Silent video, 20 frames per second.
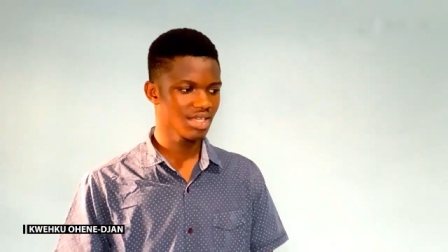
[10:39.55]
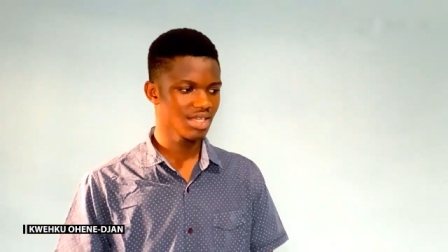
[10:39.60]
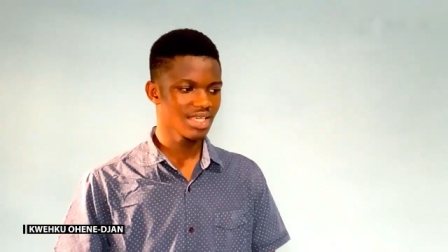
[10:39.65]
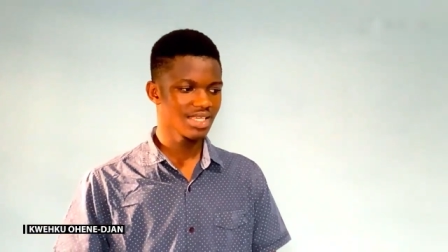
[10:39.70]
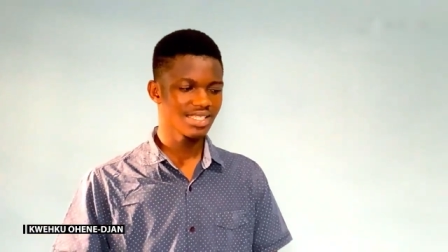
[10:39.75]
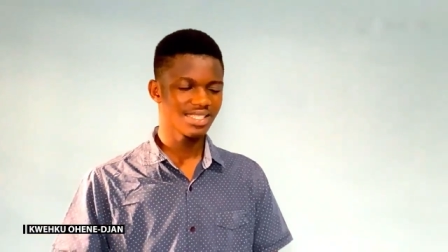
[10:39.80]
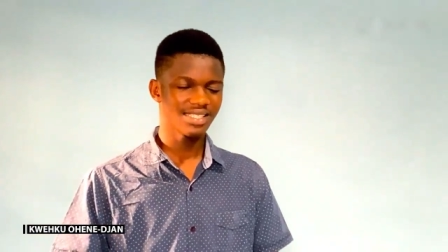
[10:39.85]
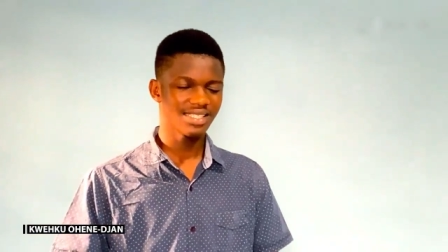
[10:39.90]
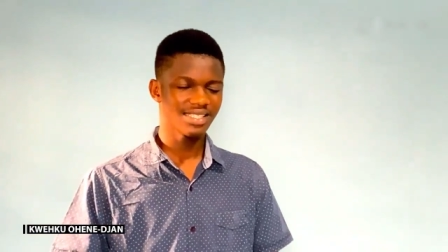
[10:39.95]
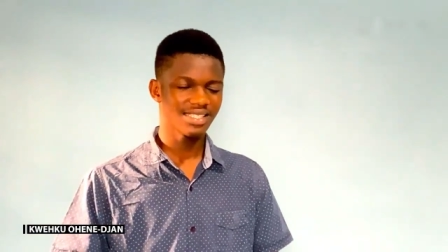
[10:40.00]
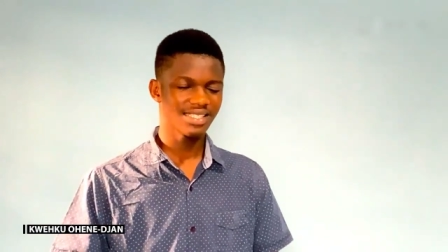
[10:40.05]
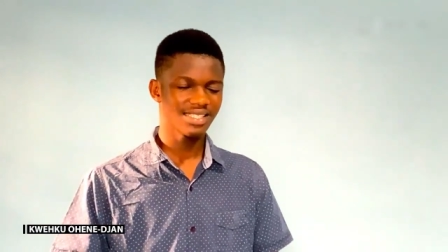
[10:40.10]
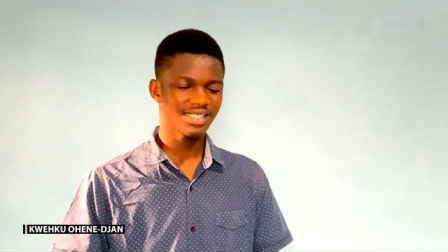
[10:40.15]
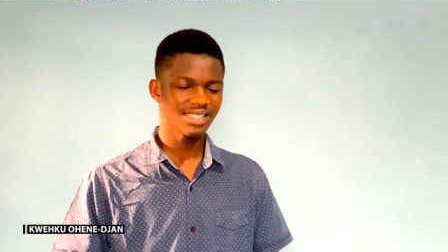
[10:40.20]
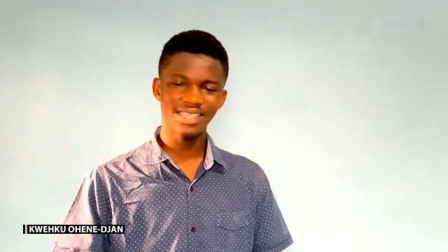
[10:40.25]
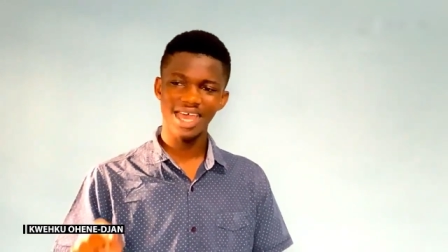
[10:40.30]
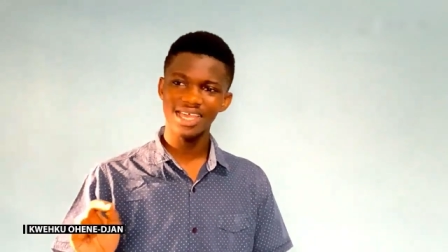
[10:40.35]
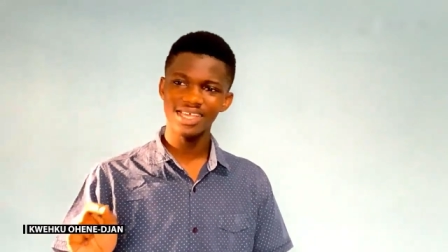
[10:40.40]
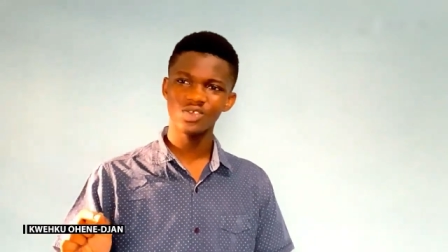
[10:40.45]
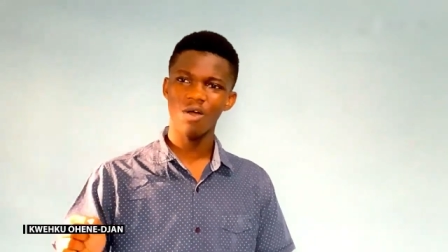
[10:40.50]

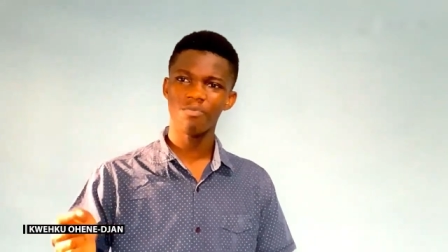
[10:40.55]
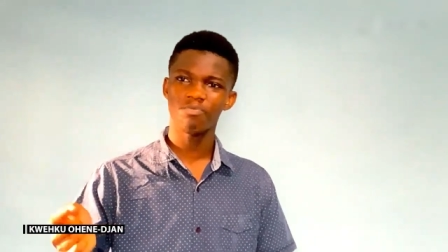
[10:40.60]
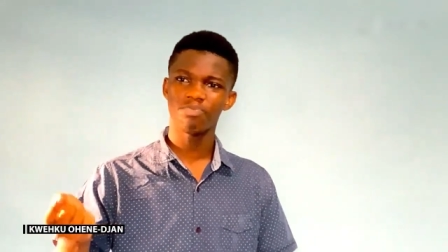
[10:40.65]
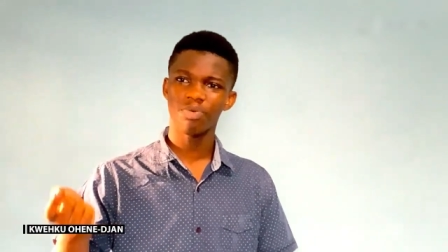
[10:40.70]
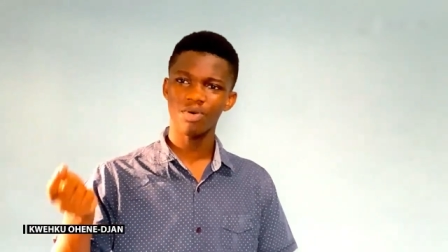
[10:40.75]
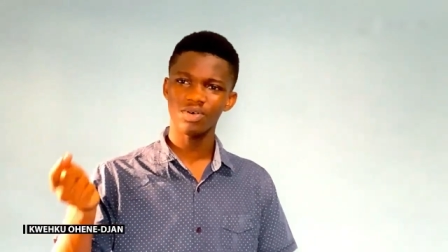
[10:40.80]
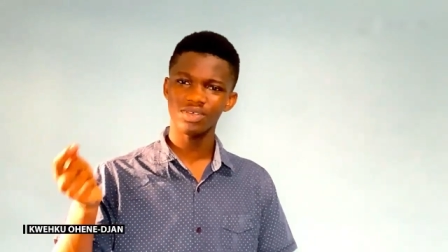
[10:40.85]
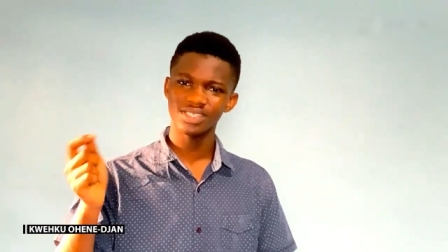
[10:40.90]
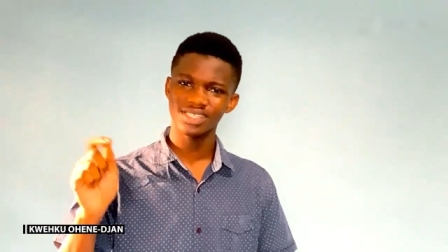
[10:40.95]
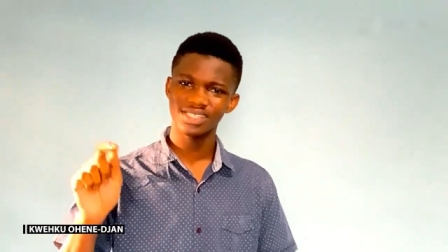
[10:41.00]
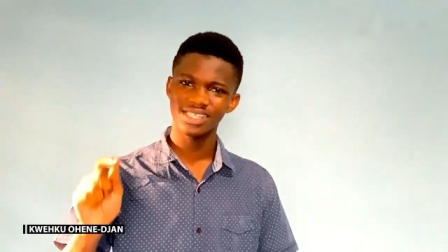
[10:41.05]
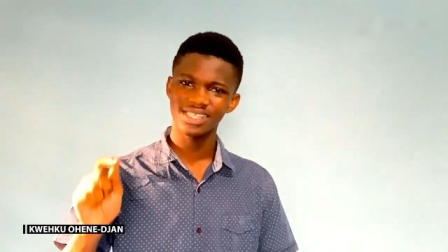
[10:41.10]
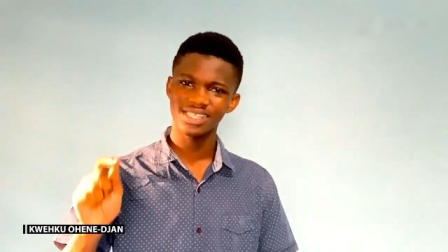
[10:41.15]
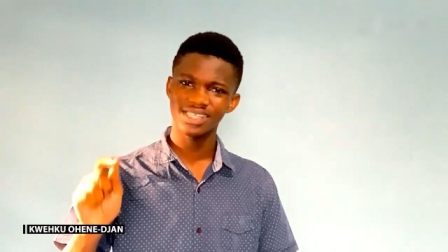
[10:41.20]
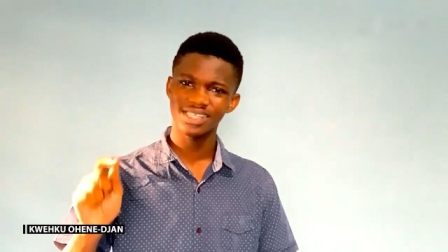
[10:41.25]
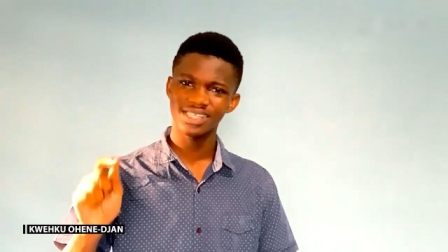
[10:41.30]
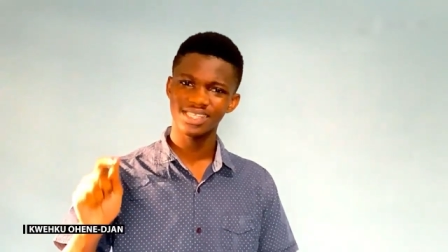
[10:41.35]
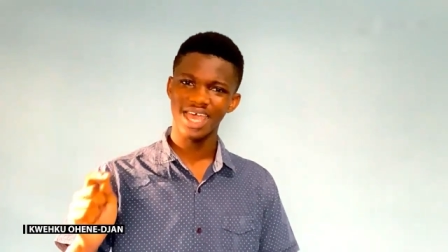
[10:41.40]
signs upon signs,